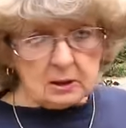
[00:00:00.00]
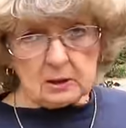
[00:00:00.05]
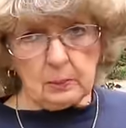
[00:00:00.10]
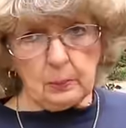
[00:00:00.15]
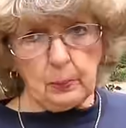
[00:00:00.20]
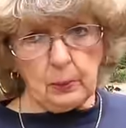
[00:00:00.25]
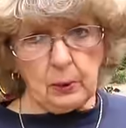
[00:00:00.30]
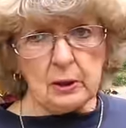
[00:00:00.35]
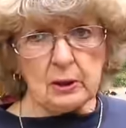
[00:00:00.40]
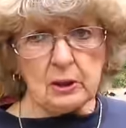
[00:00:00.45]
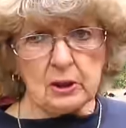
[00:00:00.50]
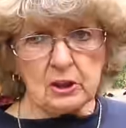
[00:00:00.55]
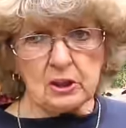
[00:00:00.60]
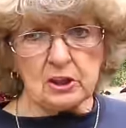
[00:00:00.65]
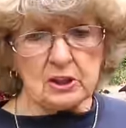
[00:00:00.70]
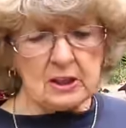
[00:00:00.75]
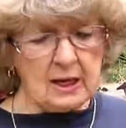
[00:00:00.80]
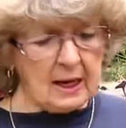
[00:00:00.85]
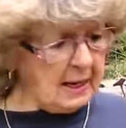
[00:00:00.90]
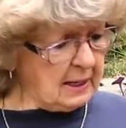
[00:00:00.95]
is a pretty good
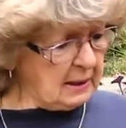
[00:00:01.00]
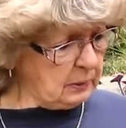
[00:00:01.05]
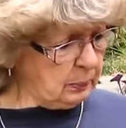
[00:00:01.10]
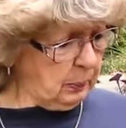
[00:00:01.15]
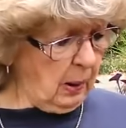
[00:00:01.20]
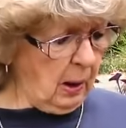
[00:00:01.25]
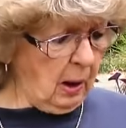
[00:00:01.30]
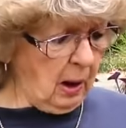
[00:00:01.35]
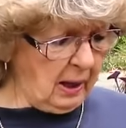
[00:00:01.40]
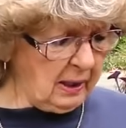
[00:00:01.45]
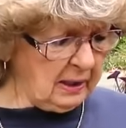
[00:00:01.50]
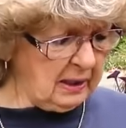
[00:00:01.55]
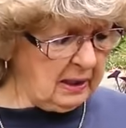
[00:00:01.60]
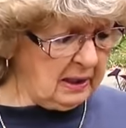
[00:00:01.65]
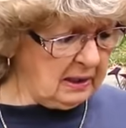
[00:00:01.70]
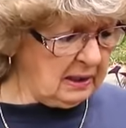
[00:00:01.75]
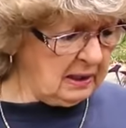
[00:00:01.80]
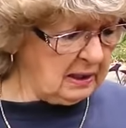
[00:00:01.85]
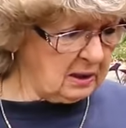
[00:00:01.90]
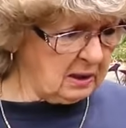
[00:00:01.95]
sized pot
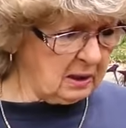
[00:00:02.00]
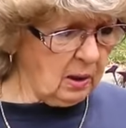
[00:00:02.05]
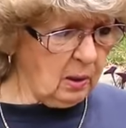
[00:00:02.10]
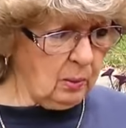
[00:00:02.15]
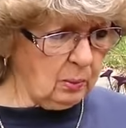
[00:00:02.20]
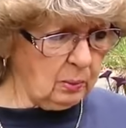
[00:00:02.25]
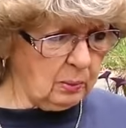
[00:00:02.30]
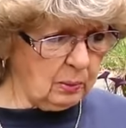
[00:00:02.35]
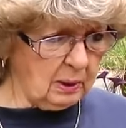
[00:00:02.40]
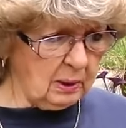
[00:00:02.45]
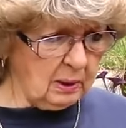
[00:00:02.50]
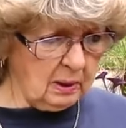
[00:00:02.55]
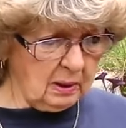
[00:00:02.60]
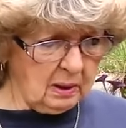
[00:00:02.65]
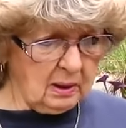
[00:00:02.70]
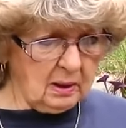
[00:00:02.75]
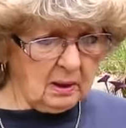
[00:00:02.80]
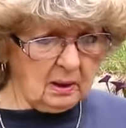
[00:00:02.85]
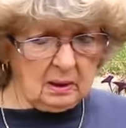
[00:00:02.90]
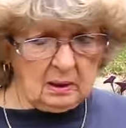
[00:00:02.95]
and it's going to
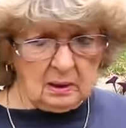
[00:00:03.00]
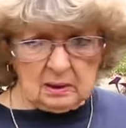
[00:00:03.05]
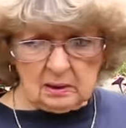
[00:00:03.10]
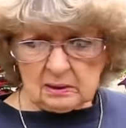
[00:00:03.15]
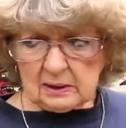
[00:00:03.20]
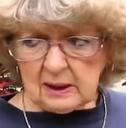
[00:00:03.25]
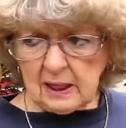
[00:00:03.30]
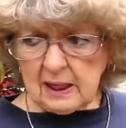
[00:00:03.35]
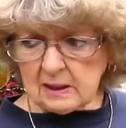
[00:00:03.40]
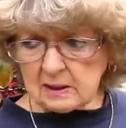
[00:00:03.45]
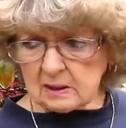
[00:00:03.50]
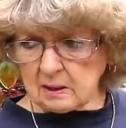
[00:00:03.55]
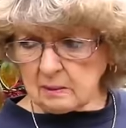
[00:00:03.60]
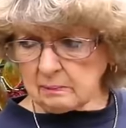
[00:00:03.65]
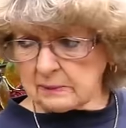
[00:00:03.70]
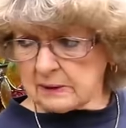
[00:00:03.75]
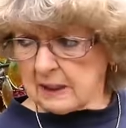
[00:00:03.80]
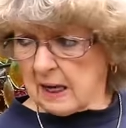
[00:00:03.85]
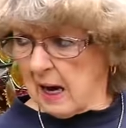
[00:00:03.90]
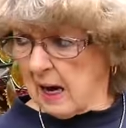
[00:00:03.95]
take
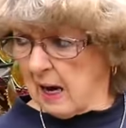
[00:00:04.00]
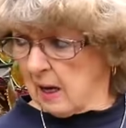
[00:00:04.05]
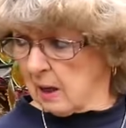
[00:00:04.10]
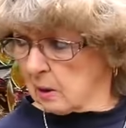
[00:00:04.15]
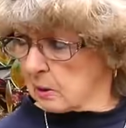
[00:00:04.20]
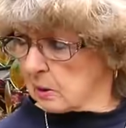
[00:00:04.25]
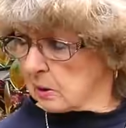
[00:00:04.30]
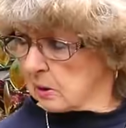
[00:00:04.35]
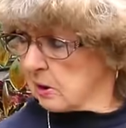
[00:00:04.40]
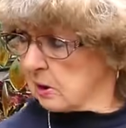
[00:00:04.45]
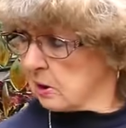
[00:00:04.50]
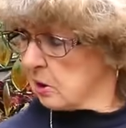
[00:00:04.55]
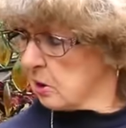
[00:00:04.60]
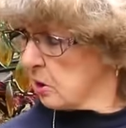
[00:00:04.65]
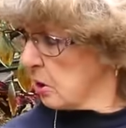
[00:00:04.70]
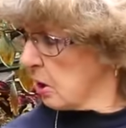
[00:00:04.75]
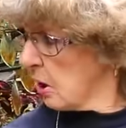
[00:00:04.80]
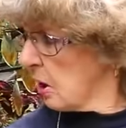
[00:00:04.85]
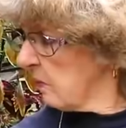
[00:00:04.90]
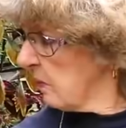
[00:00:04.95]
some tiles and
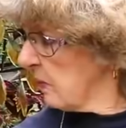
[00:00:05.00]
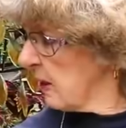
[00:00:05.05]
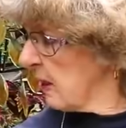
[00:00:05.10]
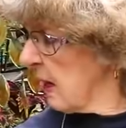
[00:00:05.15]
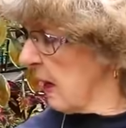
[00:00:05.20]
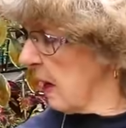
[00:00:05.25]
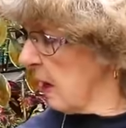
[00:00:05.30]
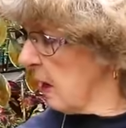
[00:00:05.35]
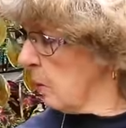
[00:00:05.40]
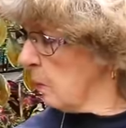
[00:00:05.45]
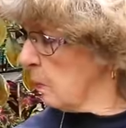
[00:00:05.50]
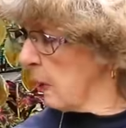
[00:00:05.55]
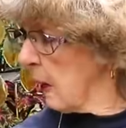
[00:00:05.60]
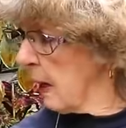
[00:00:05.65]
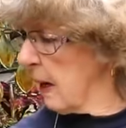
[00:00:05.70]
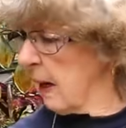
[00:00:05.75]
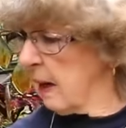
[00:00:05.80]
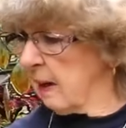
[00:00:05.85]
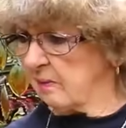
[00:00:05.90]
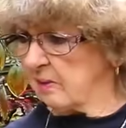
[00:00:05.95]
stuff and I hope I
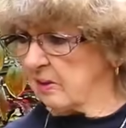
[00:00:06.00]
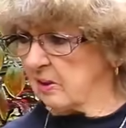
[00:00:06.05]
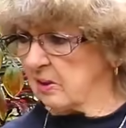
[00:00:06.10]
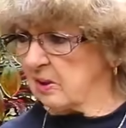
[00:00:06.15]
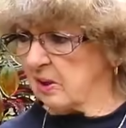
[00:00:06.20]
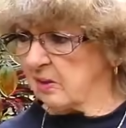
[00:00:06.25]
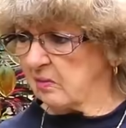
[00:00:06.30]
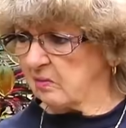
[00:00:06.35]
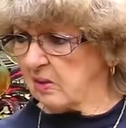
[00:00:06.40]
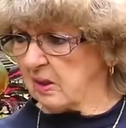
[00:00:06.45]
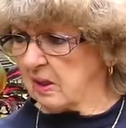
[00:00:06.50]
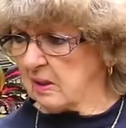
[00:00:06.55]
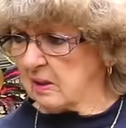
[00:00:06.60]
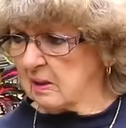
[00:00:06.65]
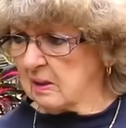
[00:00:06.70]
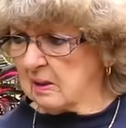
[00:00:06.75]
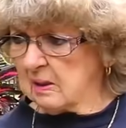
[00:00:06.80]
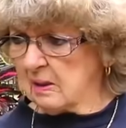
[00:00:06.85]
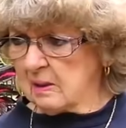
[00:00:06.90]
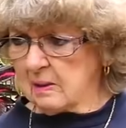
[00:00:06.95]
have enough that,
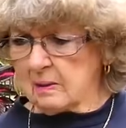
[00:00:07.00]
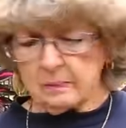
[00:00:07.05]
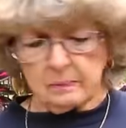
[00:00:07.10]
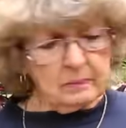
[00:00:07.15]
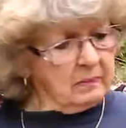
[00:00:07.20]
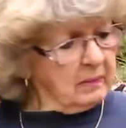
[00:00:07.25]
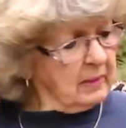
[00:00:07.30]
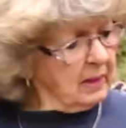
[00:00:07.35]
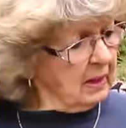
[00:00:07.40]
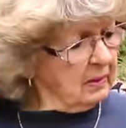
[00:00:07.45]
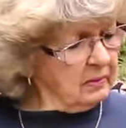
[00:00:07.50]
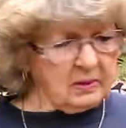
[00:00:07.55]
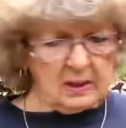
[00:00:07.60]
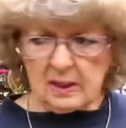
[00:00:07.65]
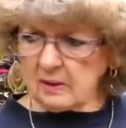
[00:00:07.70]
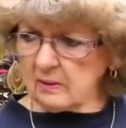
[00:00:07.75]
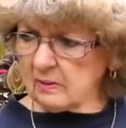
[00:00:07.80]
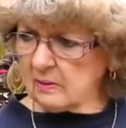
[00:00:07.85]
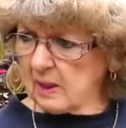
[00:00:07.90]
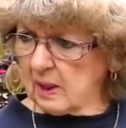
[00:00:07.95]

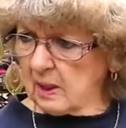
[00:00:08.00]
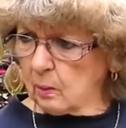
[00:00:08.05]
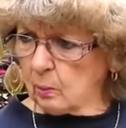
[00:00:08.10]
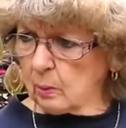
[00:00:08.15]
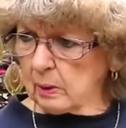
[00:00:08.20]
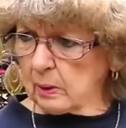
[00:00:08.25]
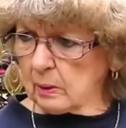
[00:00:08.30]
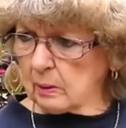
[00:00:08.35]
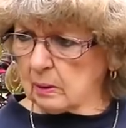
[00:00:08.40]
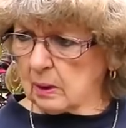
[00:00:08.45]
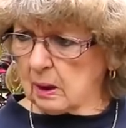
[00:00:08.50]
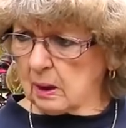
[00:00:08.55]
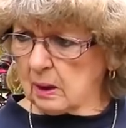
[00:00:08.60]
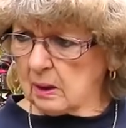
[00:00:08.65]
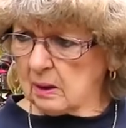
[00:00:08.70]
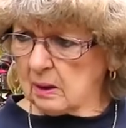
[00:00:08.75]
that, that will